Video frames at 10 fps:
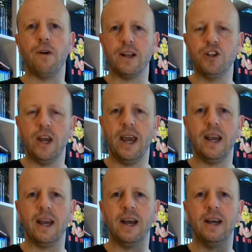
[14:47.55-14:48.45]
Frank
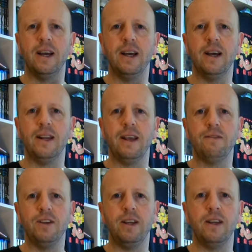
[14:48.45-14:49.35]
Jiang and
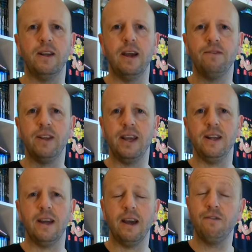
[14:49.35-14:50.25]

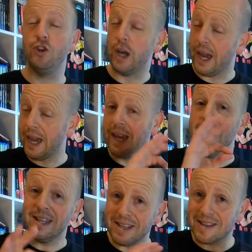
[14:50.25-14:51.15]
FJ
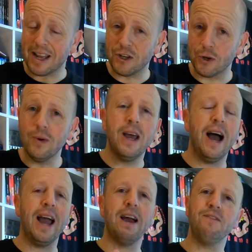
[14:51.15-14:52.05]
DeSanto,
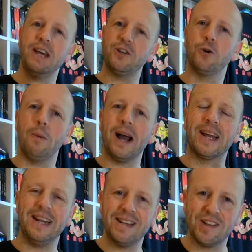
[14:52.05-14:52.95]
I have yet to go back
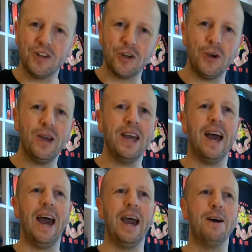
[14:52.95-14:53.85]
and listen to.
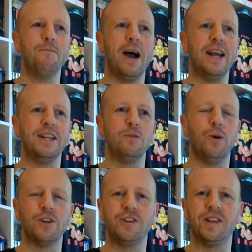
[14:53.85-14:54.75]
I did
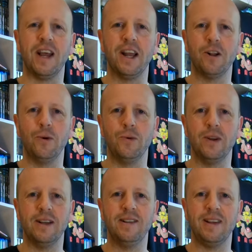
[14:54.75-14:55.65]
watch the
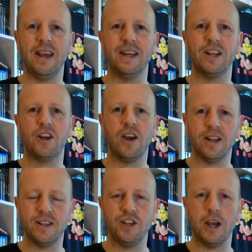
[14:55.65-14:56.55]
Cyclone Z
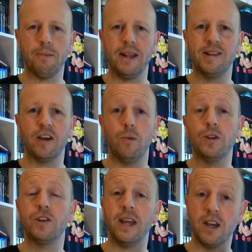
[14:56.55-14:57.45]
cut, the Japanese cut,
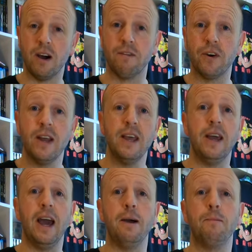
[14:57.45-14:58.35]
which they cover,
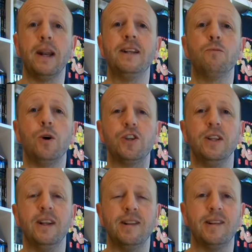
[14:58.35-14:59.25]
but I did watch
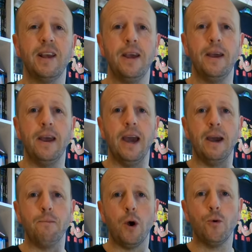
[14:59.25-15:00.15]
it in its
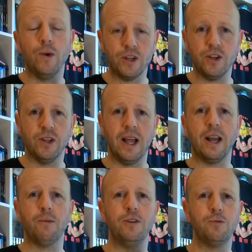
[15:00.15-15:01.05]
original
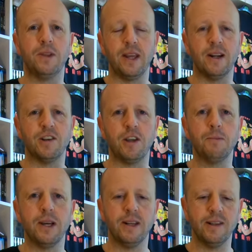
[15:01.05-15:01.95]
language with English
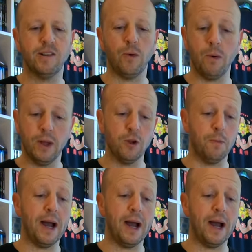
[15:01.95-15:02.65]
subtitles, so I will go